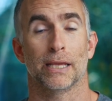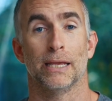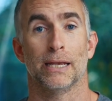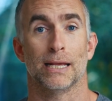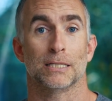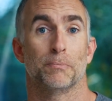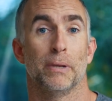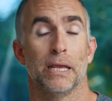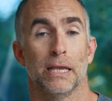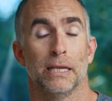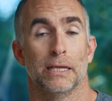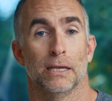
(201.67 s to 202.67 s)
in as
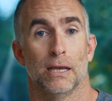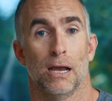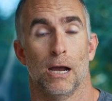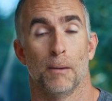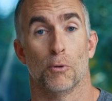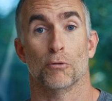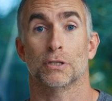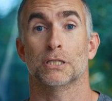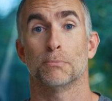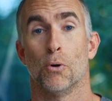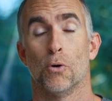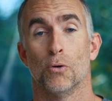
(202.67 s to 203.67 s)
big or as
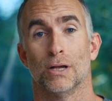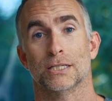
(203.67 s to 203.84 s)
small,